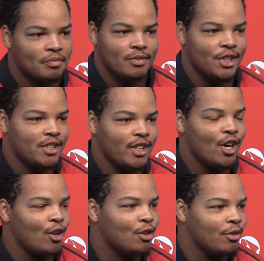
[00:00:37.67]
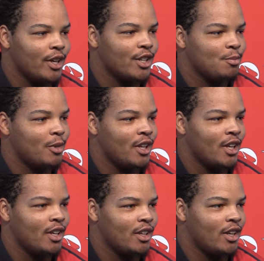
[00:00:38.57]
You see it all over
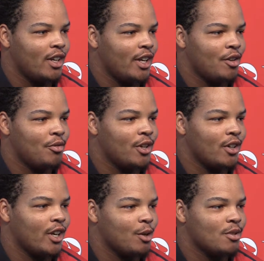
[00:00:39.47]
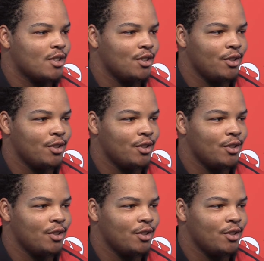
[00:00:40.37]
ESPN and NFL camps too.